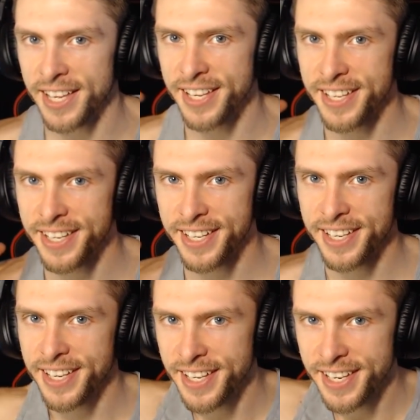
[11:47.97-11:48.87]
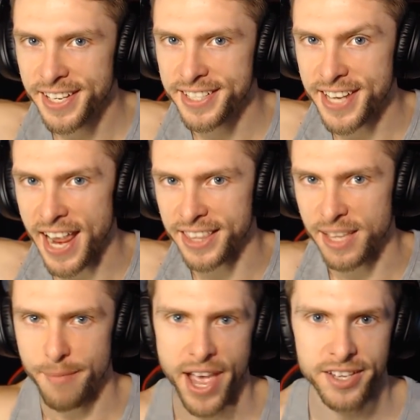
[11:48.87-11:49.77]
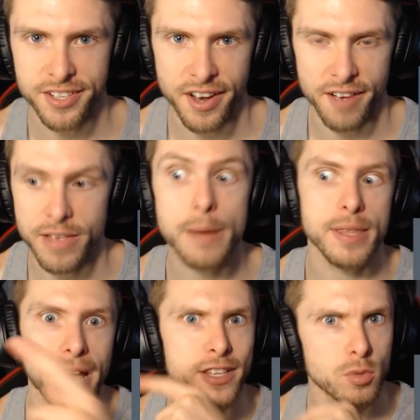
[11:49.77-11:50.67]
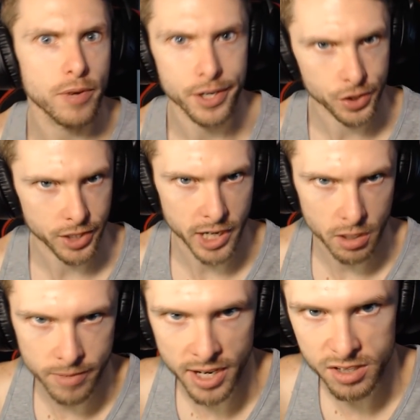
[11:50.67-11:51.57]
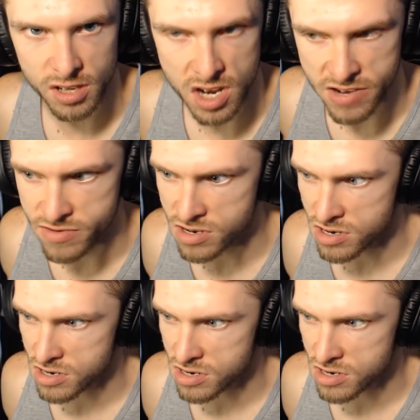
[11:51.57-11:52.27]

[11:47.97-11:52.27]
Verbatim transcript: And if I don't get any sleep tonight, take the mask off. Maybe that's why she had her mask off.